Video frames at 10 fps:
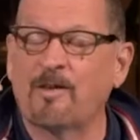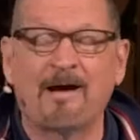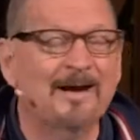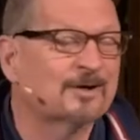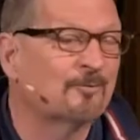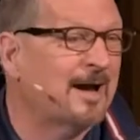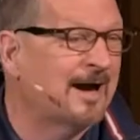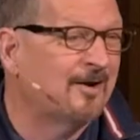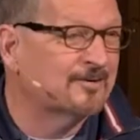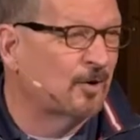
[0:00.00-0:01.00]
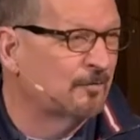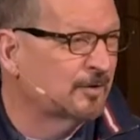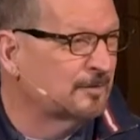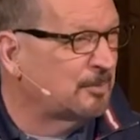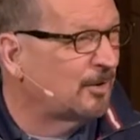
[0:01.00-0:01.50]
flying around
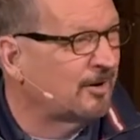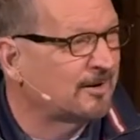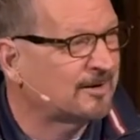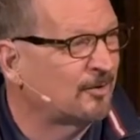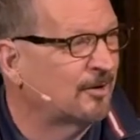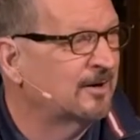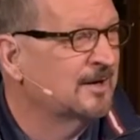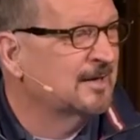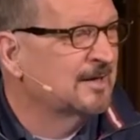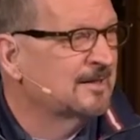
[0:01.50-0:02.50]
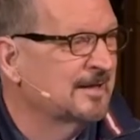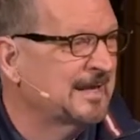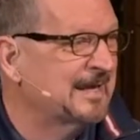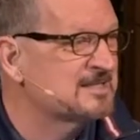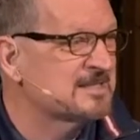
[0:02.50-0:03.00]
Overland Park or the
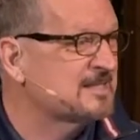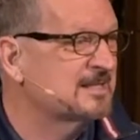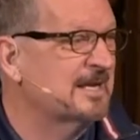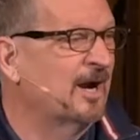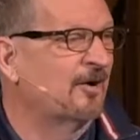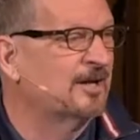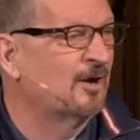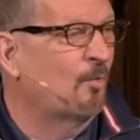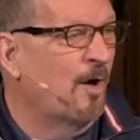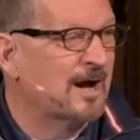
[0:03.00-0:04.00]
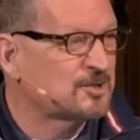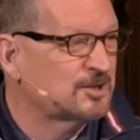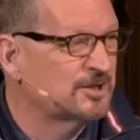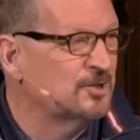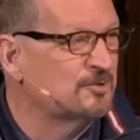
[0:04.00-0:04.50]
Kansas City area
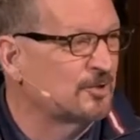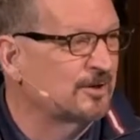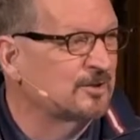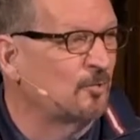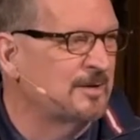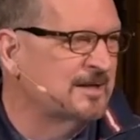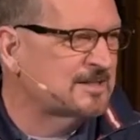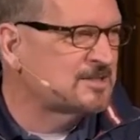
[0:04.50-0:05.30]
watching you during the week.